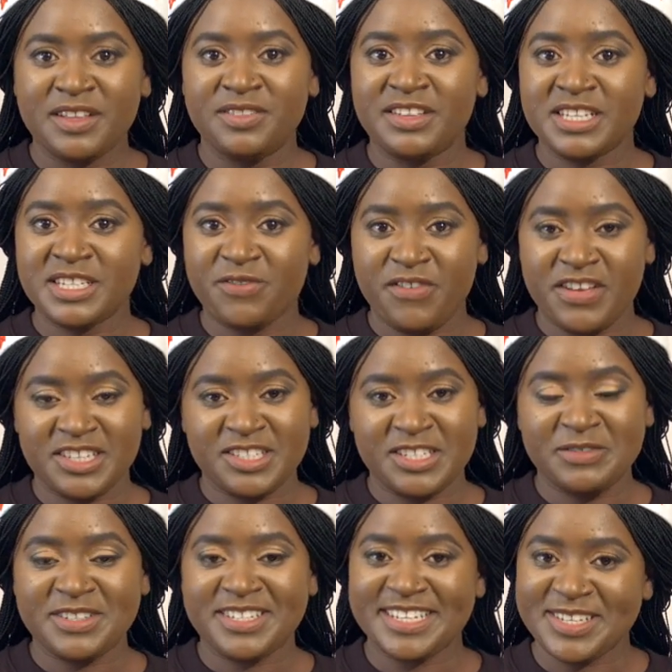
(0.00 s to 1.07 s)
This
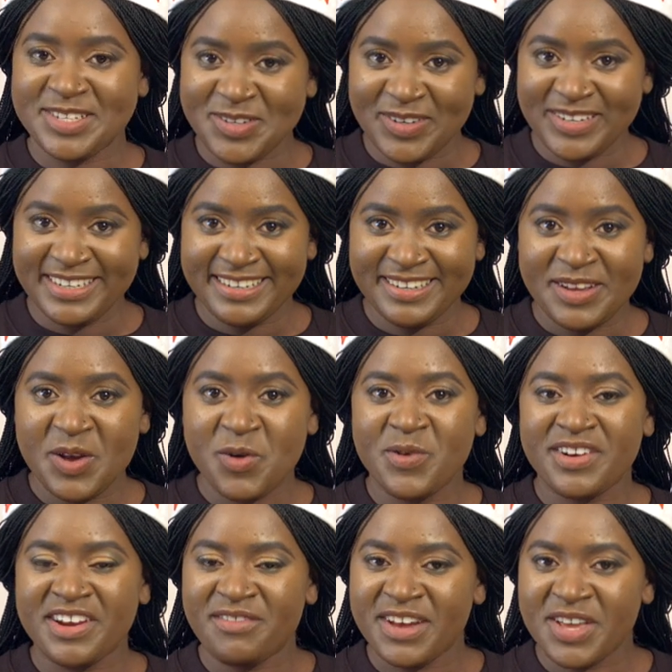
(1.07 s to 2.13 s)
festive season,
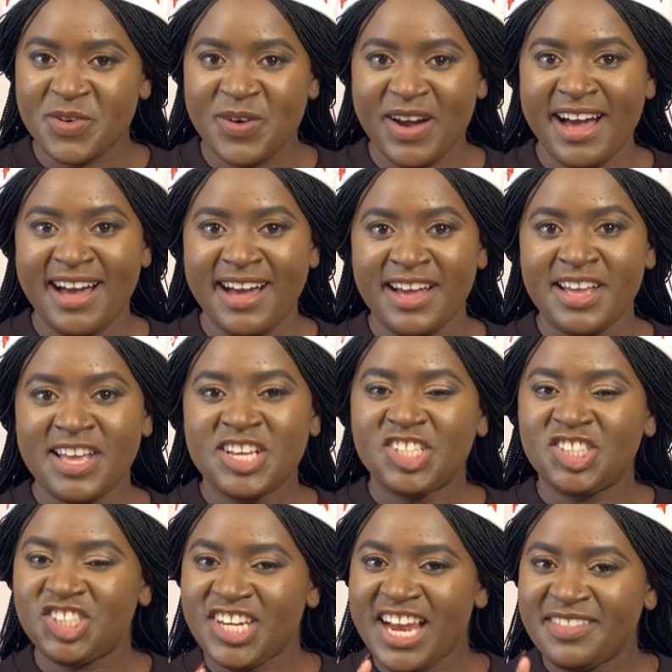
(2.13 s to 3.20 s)
wherever you are,
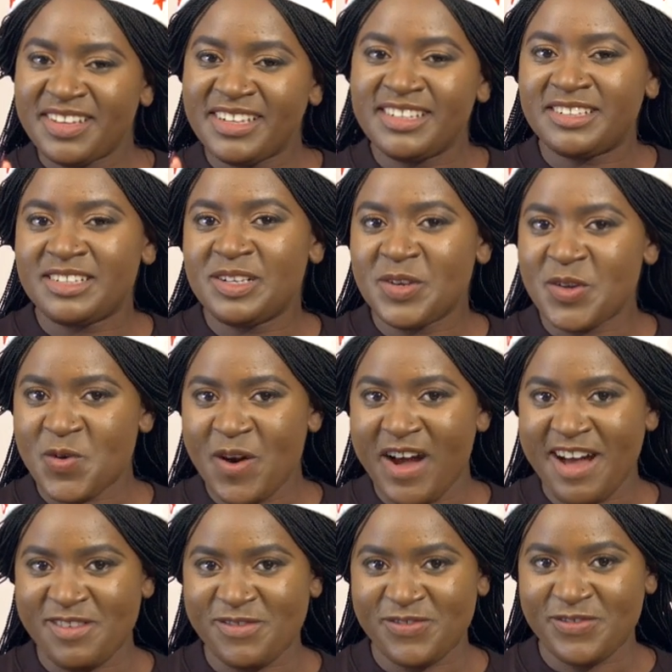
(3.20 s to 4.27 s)
share the little you
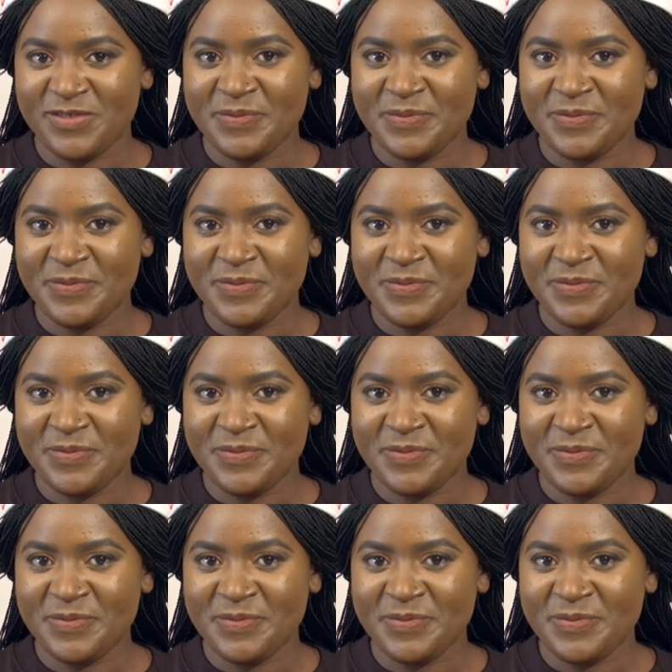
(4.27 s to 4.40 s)
have.